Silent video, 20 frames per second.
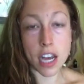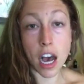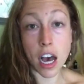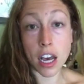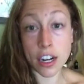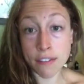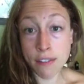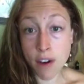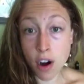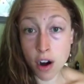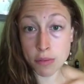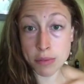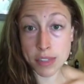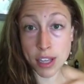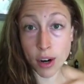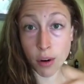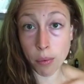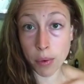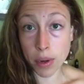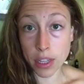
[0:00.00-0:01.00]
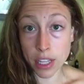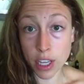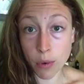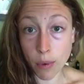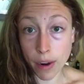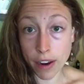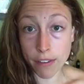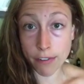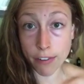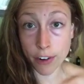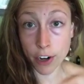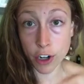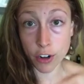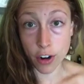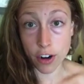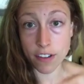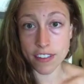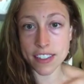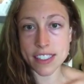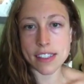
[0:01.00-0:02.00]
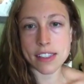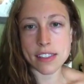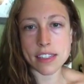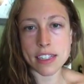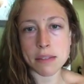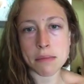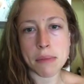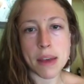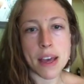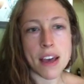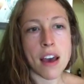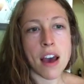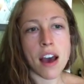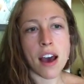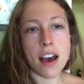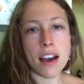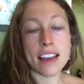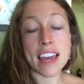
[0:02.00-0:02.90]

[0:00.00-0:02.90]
There's a ton of herbs that are really great for your nervous system.